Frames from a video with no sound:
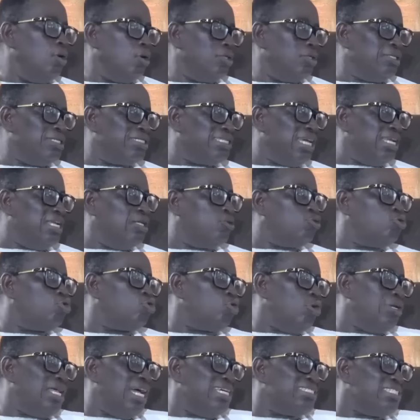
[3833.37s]
was study to
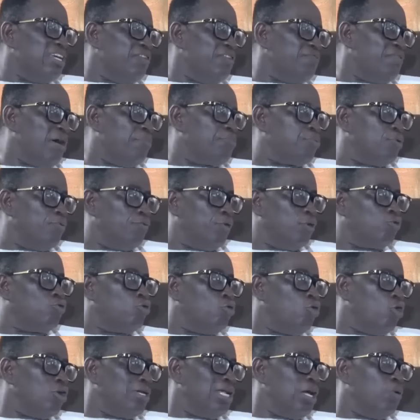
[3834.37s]
show thyself approved
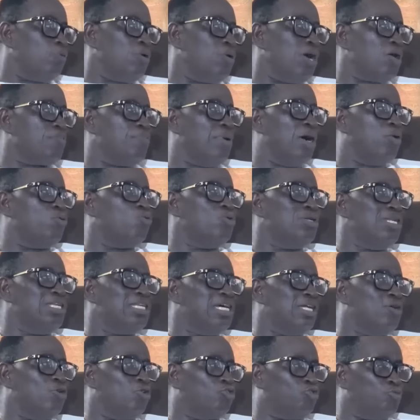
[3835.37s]
unto God, a workman who
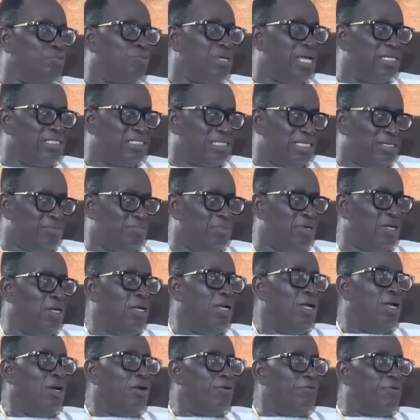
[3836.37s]
needed not to be ashamed,
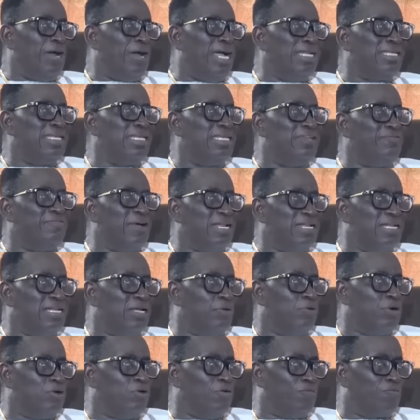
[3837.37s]
rightly dividing
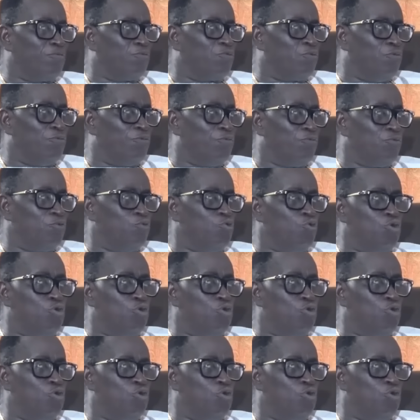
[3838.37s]
the word of truth.